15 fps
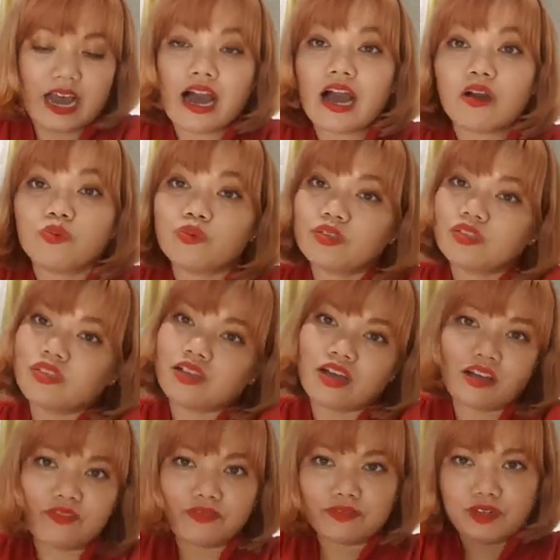I would
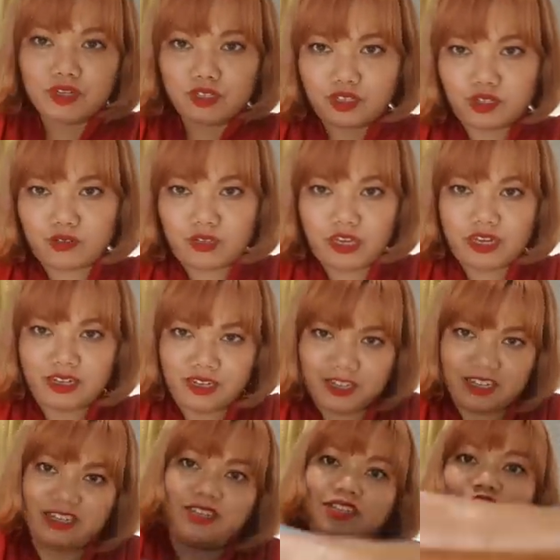love to
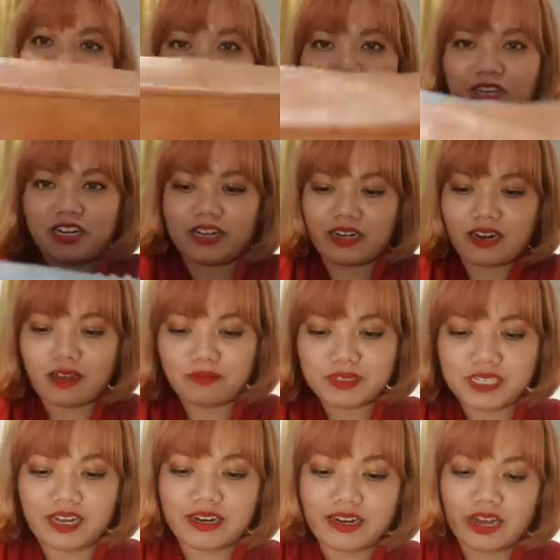like turn it
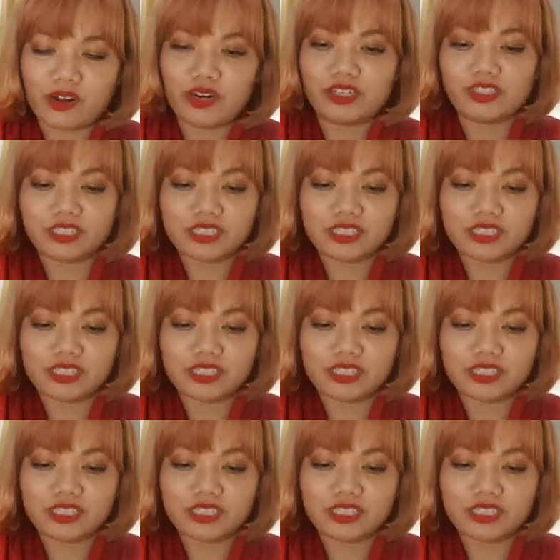upside down and